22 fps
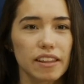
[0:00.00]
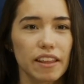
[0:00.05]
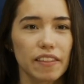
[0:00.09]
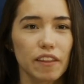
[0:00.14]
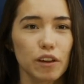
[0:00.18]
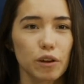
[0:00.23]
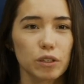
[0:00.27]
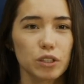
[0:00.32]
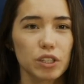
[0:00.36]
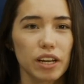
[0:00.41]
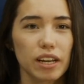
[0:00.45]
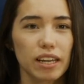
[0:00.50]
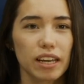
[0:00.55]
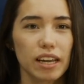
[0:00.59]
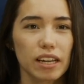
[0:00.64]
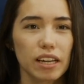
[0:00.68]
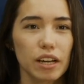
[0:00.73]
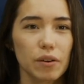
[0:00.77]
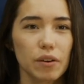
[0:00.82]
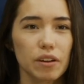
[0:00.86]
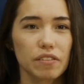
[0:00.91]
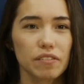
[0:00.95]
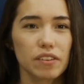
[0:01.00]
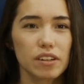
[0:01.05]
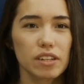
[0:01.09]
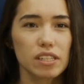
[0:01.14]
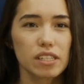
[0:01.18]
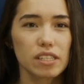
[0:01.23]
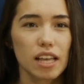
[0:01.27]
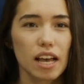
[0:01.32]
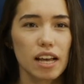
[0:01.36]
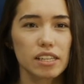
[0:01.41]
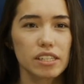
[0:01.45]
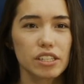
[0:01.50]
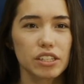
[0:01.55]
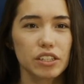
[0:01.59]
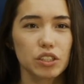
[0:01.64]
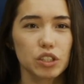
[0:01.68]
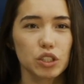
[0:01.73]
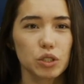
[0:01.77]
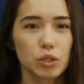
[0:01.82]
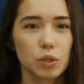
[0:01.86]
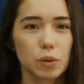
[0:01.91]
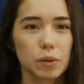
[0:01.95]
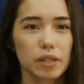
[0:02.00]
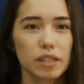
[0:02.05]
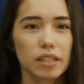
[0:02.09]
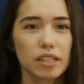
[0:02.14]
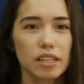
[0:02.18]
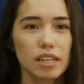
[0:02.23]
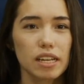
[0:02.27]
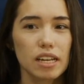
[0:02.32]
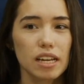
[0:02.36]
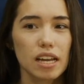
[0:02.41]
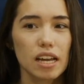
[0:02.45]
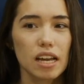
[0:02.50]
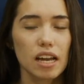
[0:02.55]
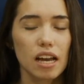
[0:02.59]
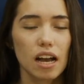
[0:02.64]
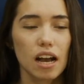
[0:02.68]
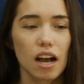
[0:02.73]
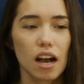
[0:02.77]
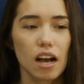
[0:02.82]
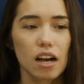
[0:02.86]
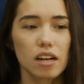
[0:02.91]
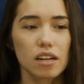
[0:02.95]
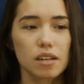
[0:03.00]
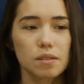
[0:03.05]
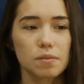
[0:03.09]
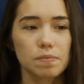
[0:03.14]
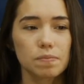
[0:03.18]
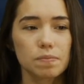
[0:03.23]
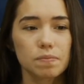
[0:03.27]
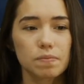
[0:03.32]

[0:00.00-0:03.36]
that they were trying to get going for us last year short. I